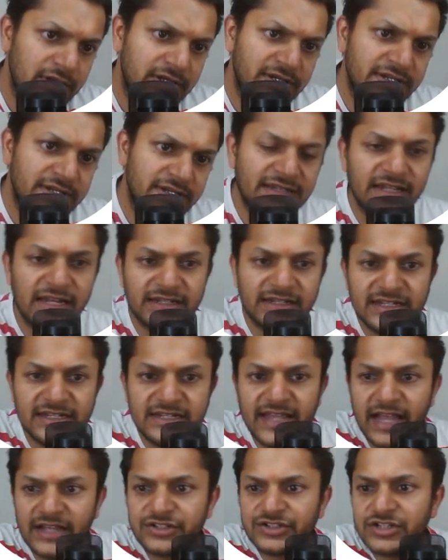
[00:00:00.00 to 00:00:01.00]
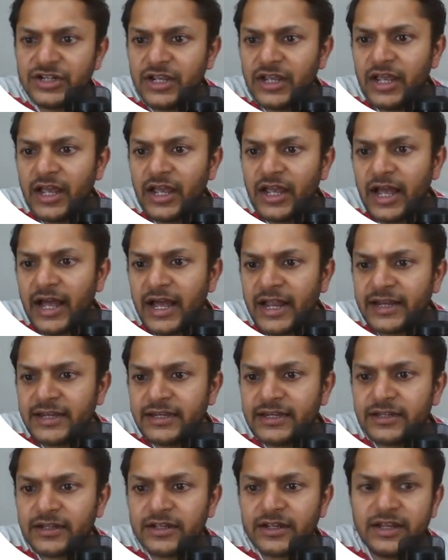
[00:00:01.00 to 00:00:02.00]
delta T dash.
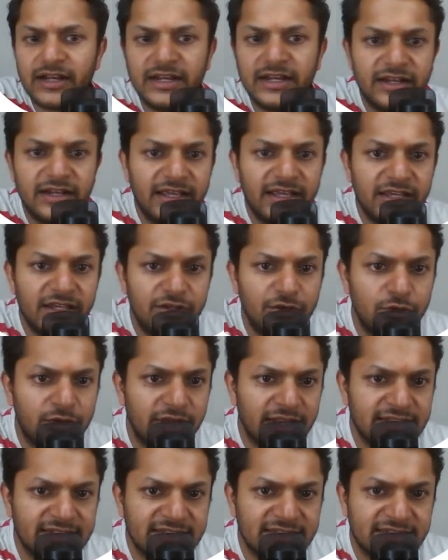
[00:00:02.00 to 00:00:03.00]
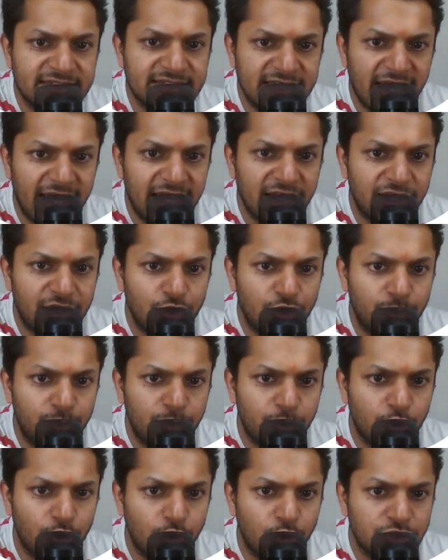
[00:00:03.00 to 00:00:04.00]
And clearly you can see L cube
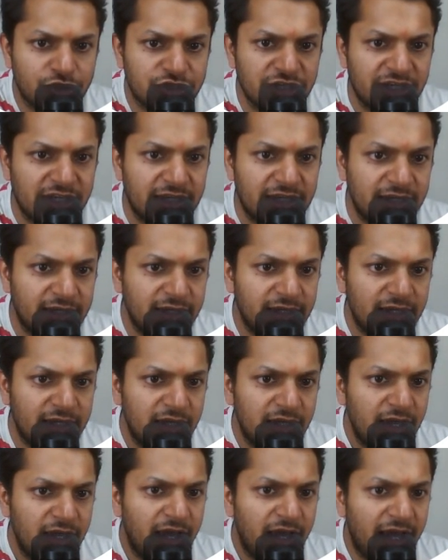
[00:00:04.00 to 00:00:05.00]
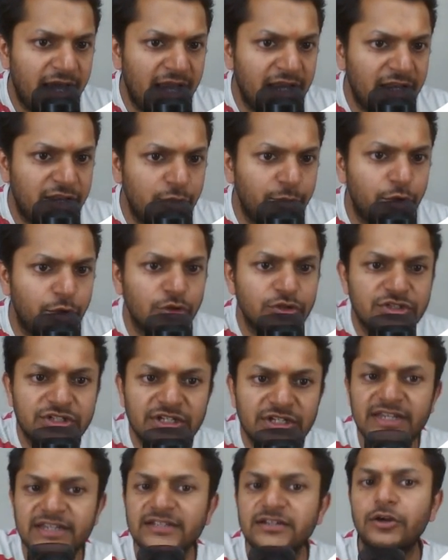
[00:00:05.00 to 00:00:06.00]
rho C. L cube rho
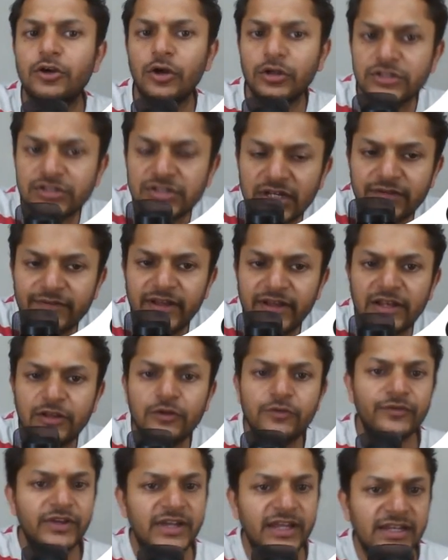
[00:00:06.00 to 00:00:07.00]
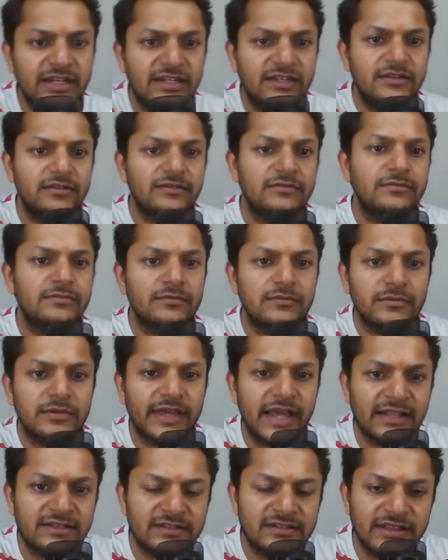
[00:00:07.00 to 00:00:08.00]
C is a constant value. We can
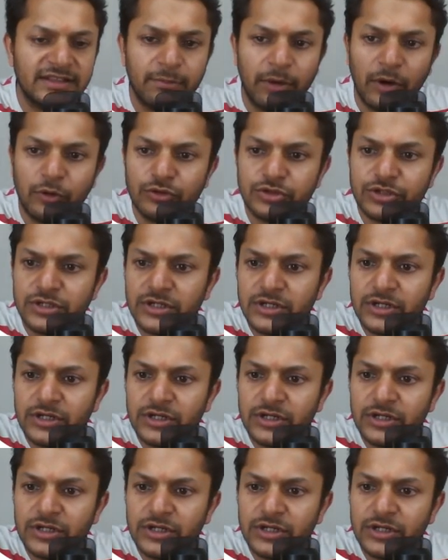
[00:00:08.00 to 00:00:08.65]
cancel them out.